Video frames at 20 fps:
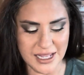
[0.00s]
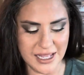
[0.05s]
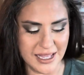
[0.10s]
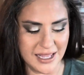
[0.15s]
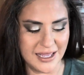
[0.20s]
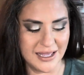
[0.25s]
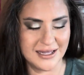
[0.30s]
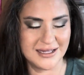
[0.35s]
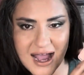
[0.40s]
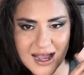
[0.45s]

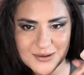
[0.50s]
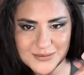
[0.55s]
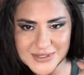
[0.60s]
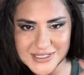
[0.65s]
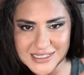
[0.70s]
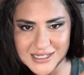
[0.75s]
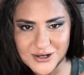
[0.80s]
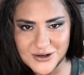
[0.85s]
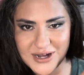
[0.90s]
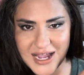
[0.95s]
and I'm
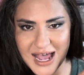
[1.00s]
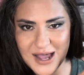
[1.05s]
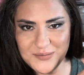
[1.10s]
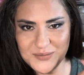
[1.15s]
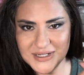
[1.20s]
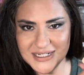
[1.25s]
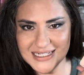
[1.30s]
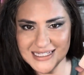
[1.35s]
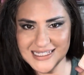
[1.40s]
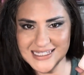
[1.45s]
so
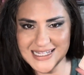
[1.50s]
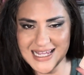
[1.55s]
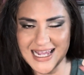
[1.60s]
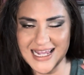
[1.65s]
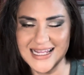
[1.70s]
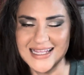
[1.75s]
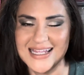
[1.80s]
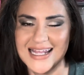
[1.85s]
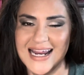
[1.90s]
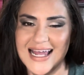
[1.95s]
happy to
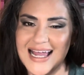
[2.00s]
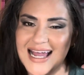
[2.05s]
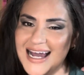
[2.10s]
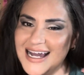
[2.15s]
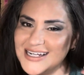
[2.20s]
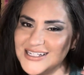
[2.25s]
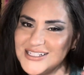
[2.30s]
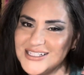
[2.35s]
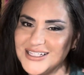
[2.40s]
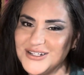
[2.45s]
say that I
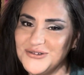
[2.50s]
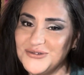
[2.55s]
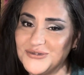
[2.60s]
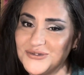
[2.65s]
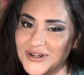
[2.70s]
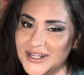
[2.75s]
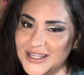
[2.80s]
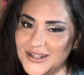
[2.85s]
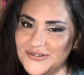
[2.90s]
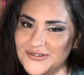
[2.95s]
actually
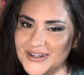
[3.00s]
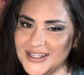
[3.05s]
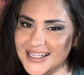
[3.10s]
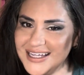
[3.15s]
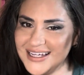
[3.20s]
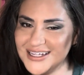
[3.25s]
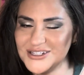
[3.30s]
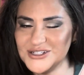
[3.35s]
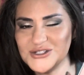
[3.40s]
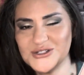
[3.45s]
really,
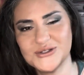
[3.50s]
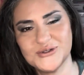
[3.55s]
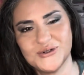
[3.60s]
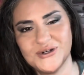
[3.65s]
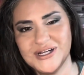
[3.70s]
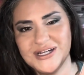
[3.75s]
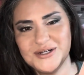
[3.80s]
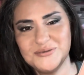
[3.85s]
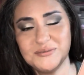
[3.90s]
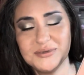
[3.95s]
really
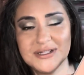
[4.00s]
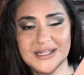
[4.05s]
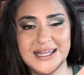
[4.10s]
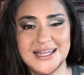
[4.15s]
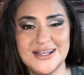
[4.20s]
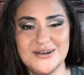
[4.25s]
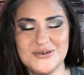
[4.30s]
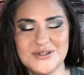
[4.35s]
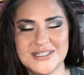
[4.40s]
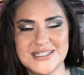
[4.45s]
enjoyed
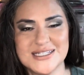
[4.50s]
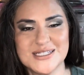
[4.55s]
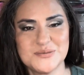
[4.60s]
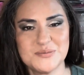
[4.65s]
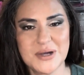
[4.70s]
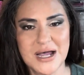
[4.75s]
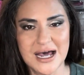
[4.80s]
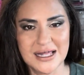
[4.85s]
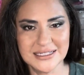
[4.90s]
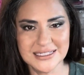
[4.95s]
playing with this
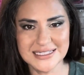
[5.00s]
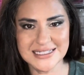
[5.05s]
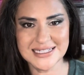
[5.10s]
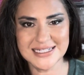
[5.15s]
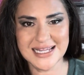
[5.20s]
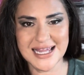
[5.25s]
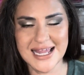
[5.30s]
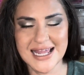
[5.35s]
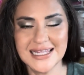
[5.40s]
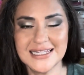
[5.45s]
palette today.